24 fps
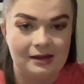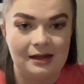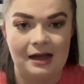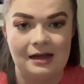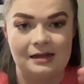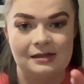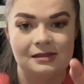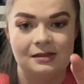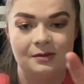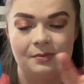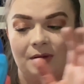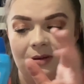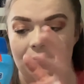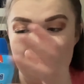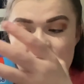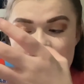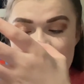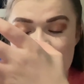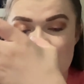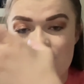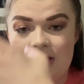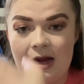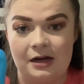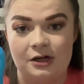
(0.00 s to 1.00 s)
that has the baby,
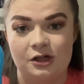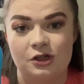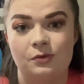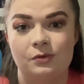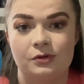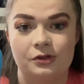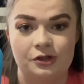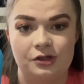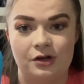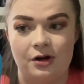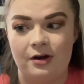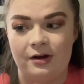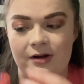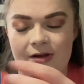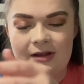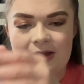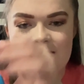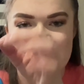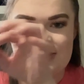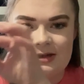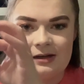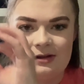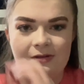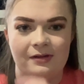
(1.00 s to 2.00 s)
the actual shark, and
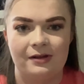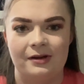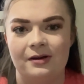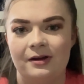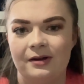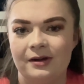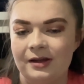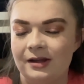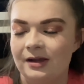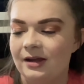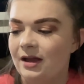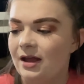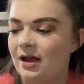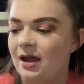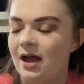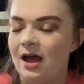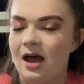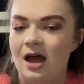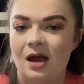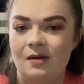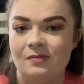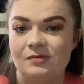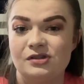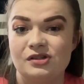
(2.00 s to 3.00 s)
has like a lid on it.
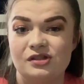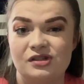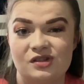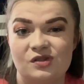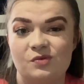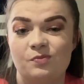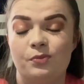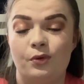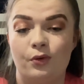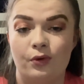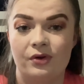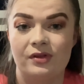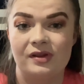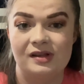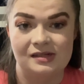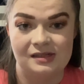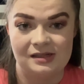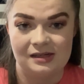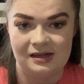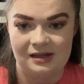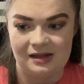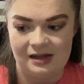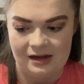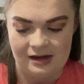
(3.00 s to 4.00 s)
I'm just gonna pour this
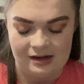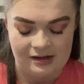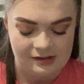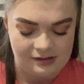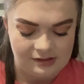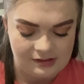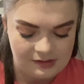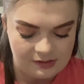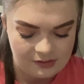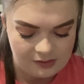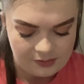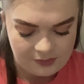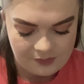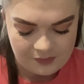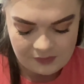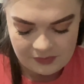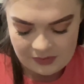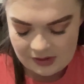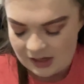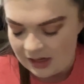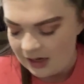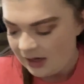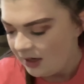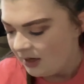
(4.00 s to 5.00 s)
into that. So
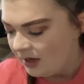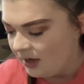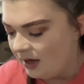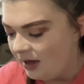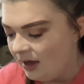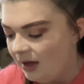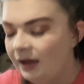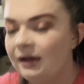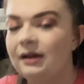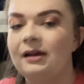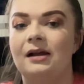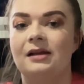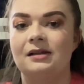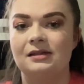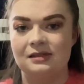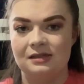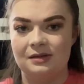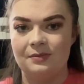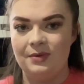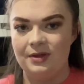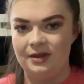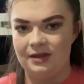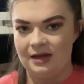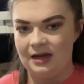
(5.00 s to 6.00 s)
got
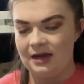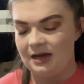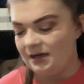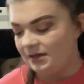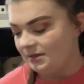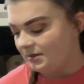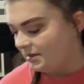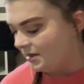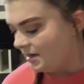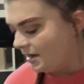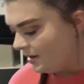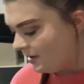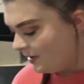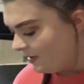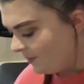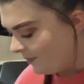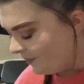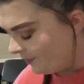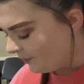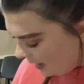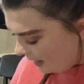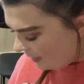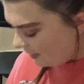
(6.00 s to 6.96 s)
some of that. I